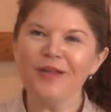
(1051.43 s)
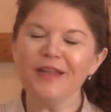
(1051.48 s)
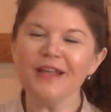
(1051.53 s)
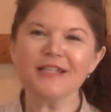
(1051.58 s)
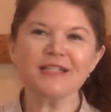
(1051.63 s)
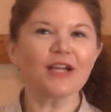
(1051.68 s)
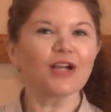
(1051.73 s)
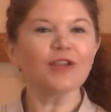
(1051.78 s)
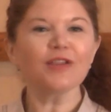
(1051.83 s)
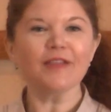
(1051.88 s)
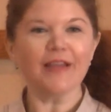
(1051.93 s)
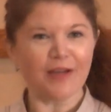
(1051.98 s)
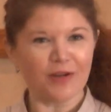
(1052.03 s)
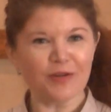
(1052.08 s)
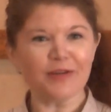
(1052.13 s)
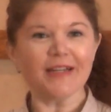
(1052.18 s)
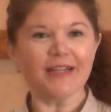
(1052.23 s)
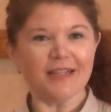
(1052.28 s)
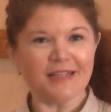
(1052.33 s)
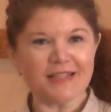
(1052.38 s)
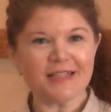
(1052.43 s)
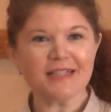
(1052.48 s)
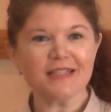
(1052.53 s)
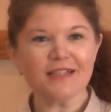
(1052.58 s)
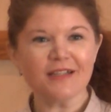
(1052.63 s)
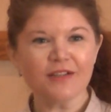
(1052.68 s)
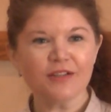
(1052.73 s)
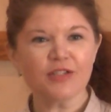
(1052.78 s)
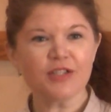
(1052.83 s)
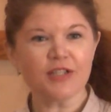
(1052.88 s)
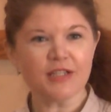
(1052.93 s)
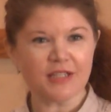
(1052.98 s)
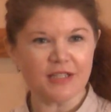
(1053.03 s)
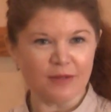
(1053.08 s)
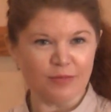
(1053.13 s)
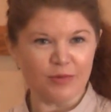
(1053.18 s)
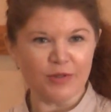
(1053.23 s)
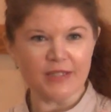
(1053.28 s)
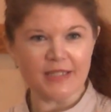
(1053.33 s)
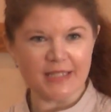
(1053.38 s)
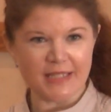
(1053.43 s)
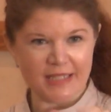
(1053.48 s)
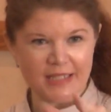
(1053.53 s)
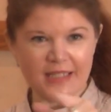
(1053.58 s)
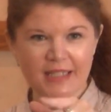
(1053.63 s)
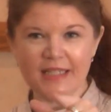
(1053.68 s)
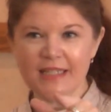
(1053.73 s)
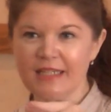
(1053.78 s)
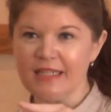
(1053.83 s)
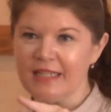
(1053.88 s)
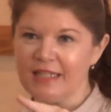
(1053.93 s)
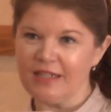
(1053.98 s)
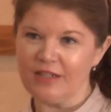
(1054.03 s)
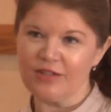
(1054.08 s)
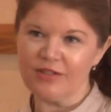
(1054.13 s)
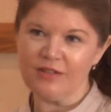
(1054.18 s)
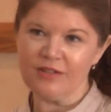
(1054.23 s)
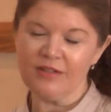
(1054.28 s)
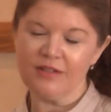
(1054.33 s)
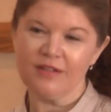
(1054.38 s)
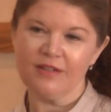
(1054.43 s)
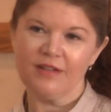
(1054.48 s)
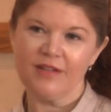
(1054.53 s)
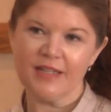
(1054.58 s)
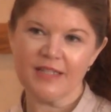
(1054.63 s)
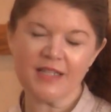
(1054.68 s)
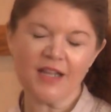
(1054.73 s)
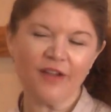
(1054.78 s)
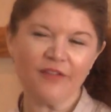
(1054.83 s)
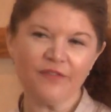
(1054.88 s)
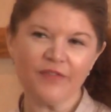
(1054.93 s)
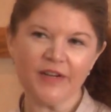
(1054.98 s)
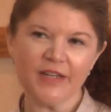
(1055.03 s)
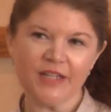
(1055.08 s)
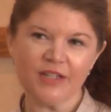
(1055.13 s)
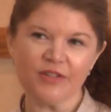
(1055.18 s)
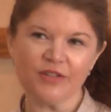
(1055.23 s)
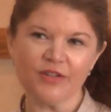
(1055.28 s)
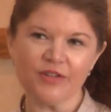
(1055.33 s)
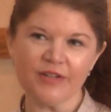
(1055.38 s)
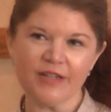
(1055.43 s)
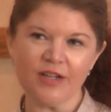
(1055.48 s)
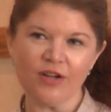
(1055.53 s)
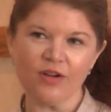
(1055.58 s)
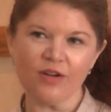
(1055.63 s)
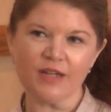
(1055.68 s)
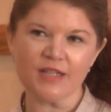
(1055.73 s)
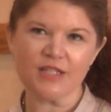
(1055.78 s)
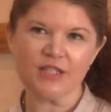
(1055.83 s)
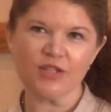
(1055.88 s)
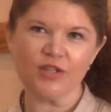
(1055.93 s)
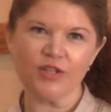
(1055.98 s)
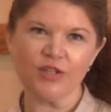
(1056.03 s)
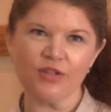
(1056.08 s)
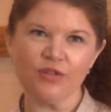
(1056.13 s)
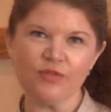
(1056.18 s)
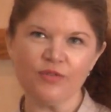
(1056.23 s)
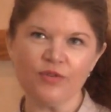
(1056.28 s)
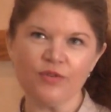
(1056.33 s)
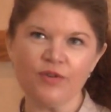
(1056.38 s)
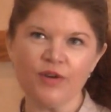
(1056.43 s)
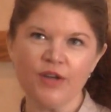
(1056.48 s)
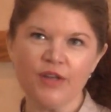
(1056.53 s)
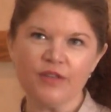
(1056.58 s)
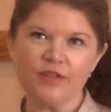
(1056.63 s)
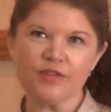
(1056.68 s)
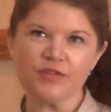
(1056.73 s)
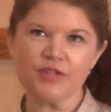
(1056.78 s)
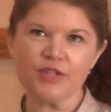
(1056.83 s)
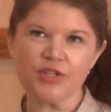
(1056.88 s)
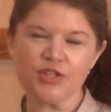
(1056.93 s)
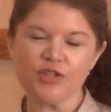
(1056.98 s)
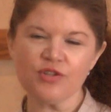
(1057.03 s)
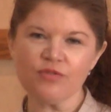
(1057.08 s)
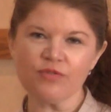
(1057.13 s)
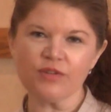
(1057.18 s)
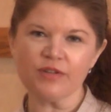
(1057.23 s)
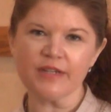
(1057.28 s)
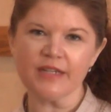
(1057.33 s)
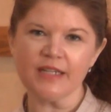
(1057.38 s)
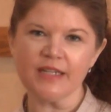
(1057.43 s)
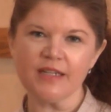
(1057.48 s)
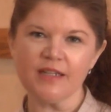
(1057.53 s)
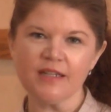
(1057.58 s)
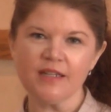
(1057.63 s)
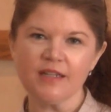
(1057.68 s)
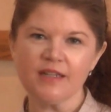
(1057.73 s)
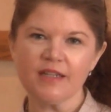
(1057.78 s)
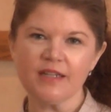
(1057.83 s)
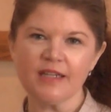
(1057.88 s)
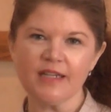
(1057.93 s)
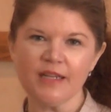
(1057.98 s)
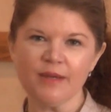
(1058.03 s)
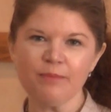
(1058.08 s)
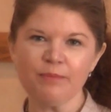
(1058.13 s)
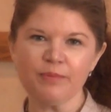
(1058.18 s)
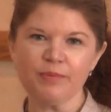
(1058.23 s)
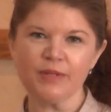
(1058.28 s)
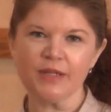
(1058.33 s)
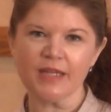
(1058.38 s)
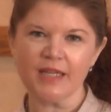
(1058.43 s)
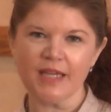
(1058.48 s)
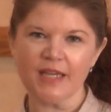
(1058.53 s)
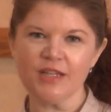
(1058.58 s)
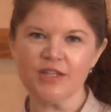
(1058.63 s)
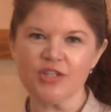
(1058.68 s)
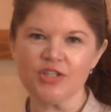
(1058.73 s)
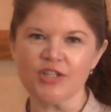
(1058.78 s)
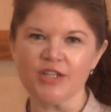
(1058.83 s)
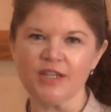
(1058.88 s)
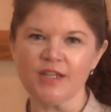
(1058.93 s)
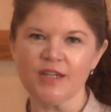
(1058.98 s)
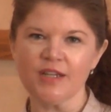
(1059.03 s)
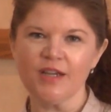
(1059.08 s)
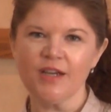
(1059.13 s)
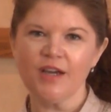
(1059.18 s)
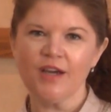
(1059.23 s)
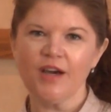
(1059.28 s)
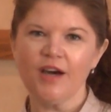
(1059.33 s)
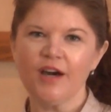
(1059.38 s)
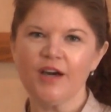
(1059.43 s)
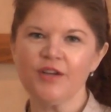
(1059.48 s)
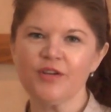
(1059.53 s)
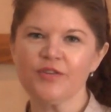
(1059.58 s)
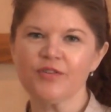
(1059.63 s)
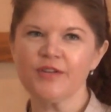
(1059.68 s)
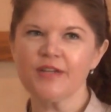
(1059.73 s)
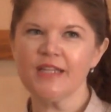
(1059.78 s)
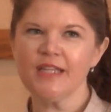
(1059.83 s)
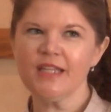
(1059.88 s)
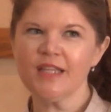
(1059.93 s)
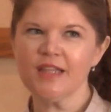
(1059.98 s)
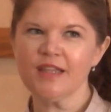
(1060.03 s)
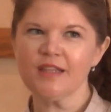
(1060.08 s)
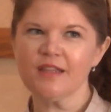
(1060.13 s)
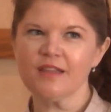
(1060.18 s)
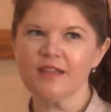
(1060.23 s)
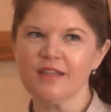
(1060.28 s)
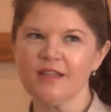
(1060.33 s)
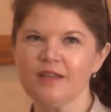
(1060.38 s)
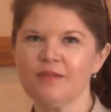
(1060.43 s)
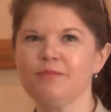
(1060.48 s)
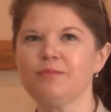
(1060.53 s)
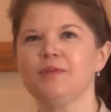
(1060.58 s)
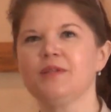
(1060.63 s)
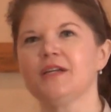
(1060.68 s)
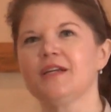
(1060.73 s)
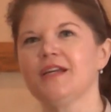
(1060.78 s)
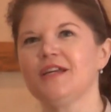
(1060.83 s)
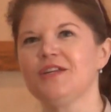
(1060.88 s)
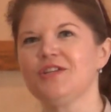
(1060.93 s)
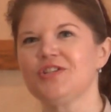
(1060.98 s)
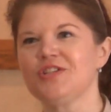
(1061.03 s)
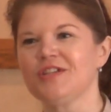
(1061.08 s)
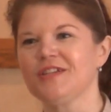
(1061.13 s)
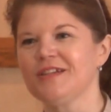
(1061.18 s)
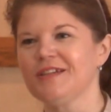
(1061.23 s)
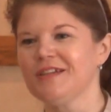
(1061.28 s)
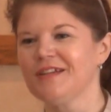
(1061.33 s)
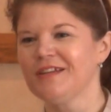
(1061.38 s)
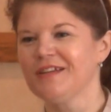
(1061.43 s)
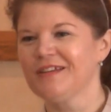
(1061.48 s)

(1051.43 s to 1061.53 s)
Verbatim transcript: It's hilarious to someone sitting in here. It's not funny to her at all because you, you know there's a story, an implication underneath the implication.